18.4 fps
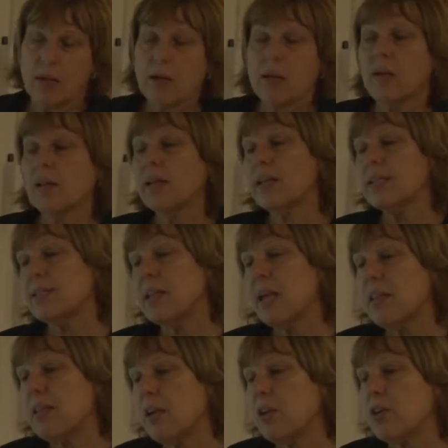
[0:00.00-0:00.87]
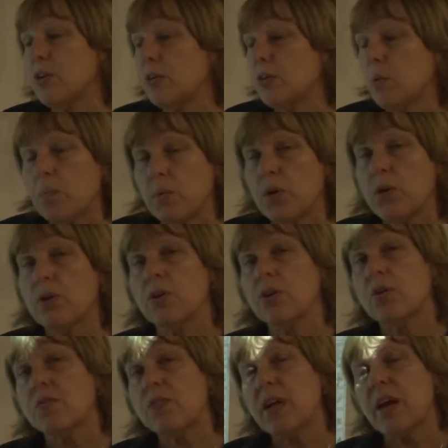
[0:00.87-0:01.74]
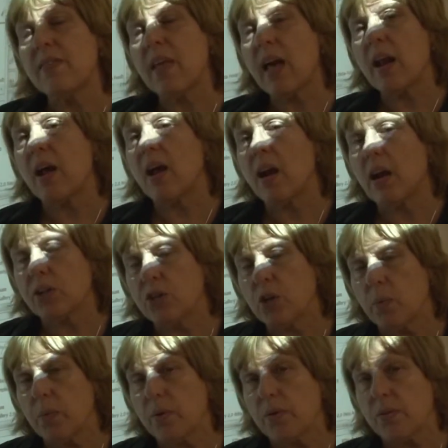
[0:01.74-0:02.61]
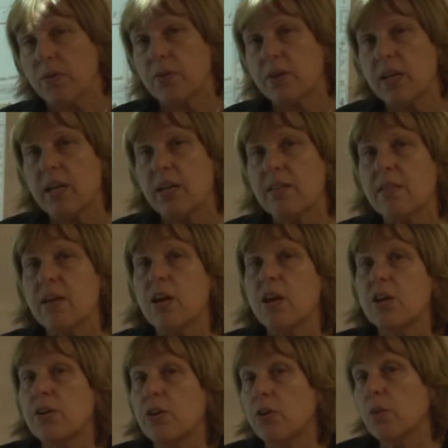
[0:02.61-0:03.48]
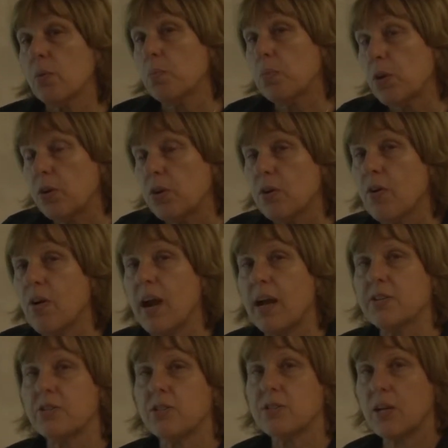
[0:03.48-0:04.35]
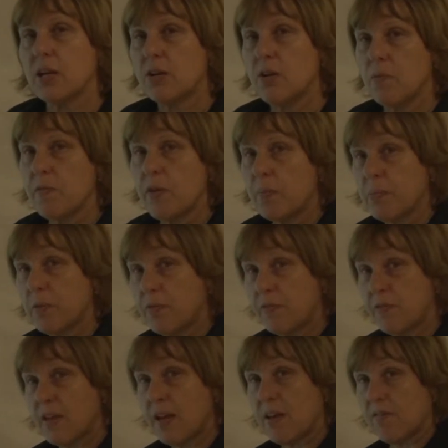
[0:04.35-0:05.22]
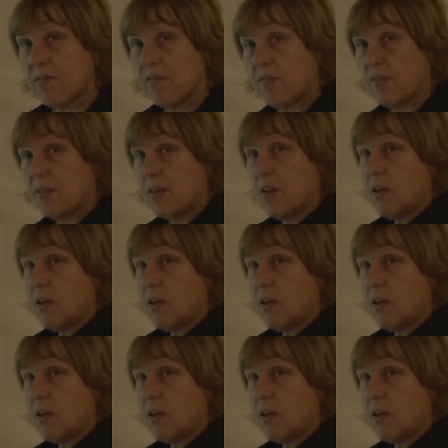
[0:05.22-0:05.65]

Now let's say that your computer, you've done that on October 30th, your computer crashes on November 5th.